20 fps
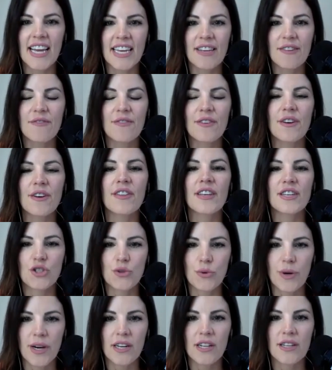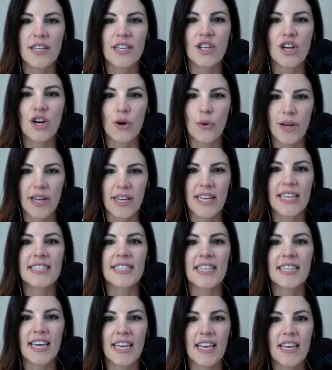and I can feel the adrenaline going.
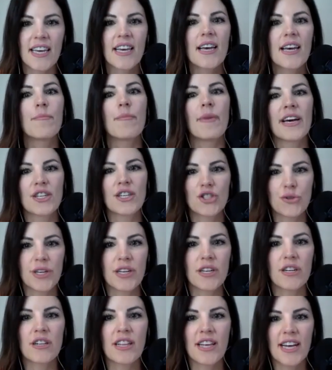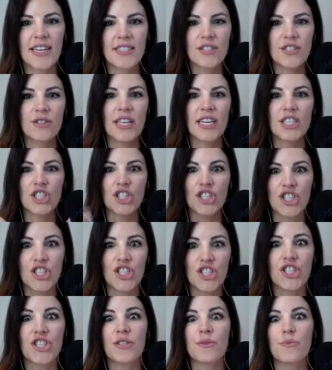It's like my adrenal glands are like,
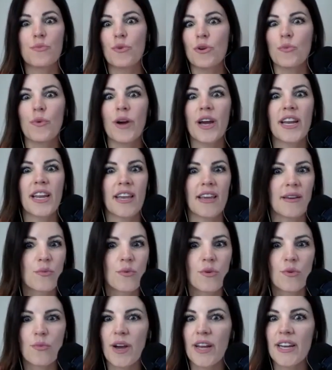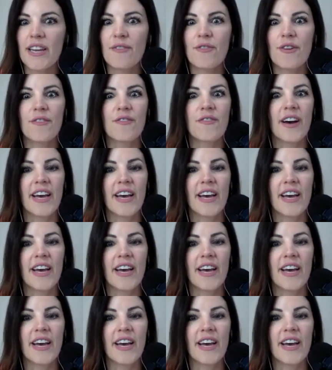we're ready. We're ready for